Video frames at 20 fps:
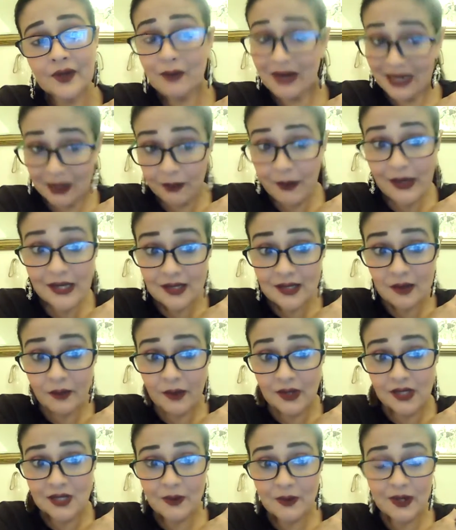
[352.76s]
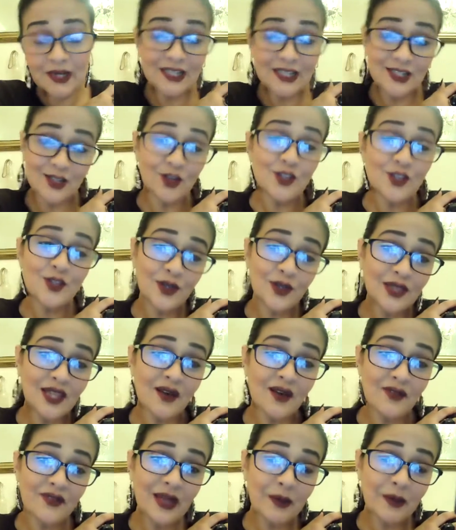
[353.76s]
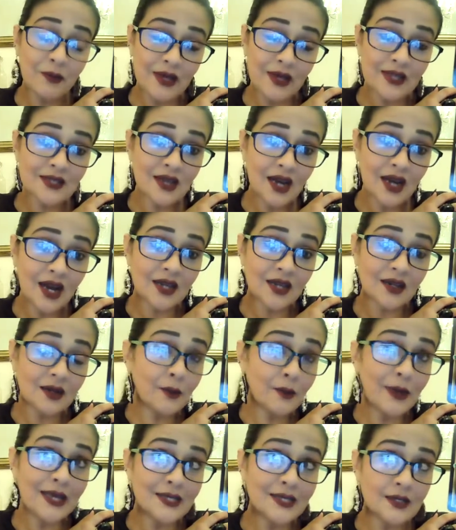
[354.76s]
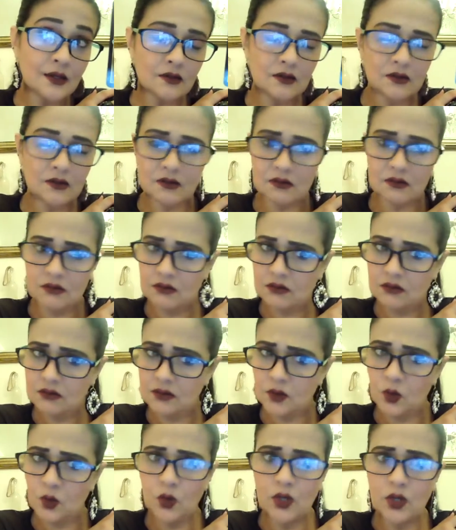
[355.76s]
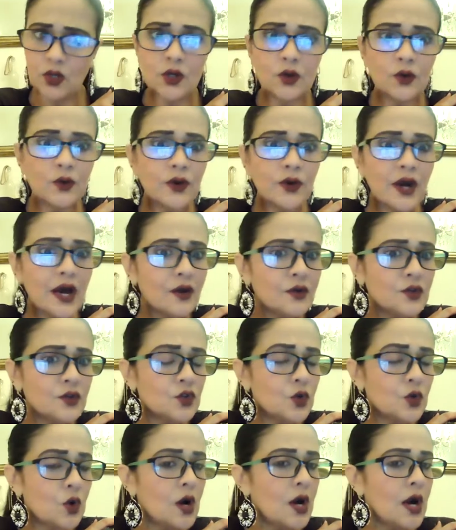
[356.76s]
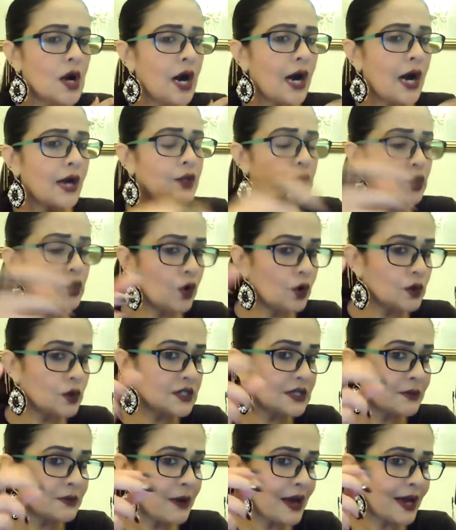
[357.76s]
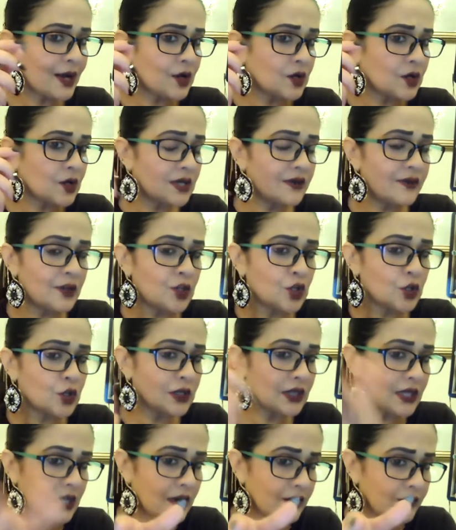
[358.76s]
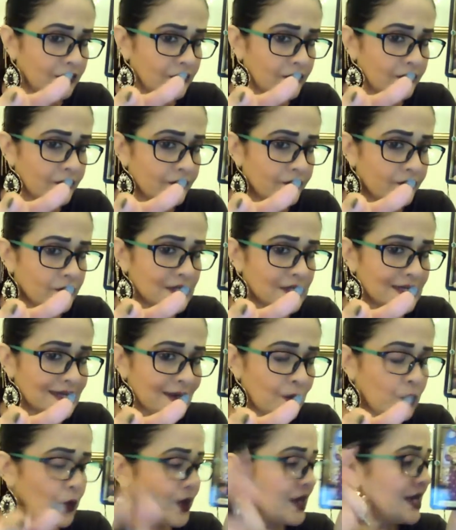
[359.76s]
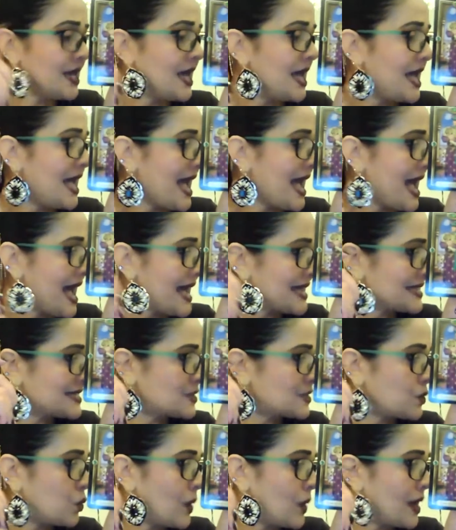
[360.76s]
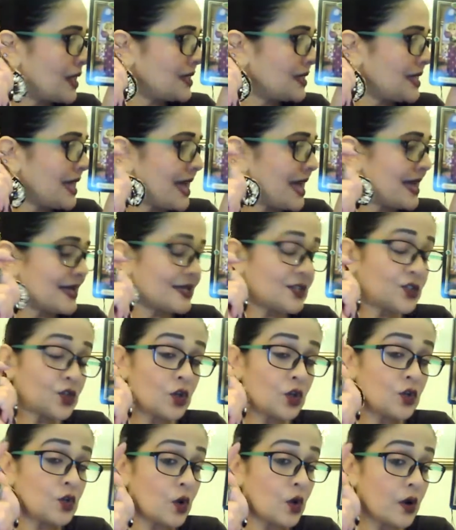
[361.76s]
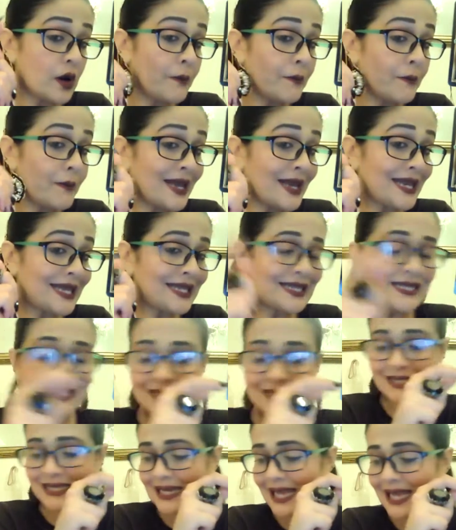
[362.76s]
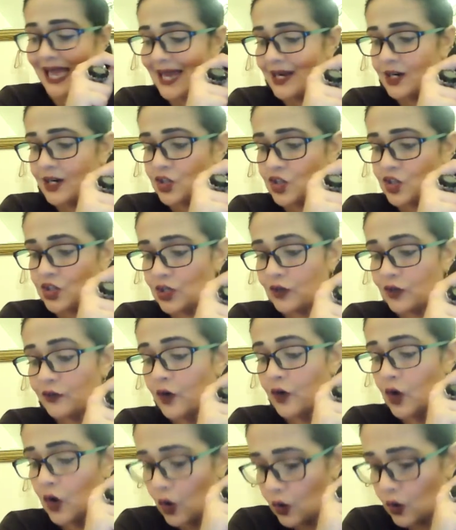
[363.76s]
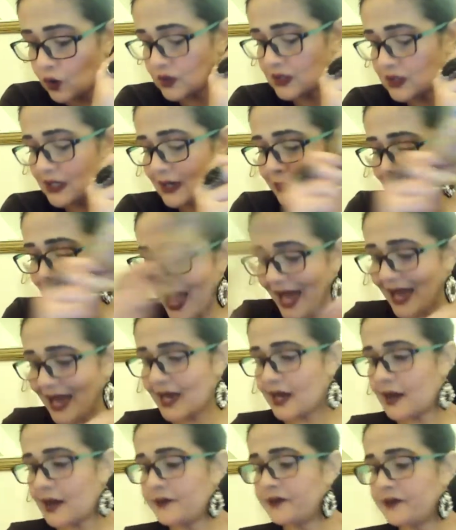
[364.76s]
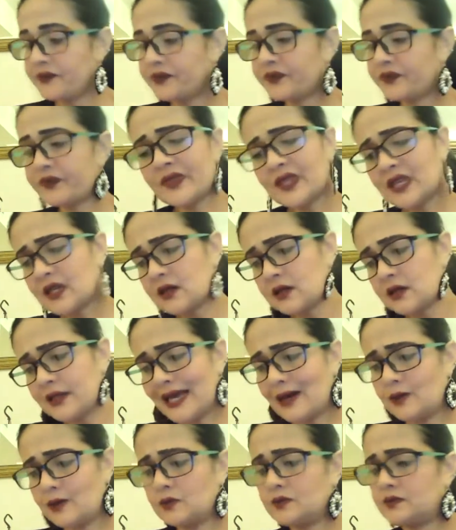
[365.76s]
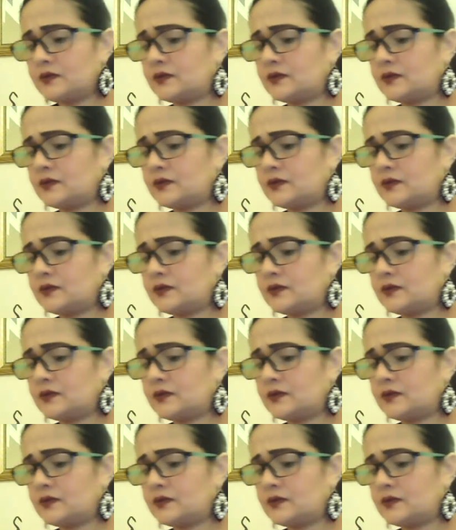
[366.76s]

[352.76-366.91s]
money pays the bills, but it's also love that makes a heart, makes the world go round. So, are you holding back on giving your love to someone as well as your money? is an energy of holding back. Now,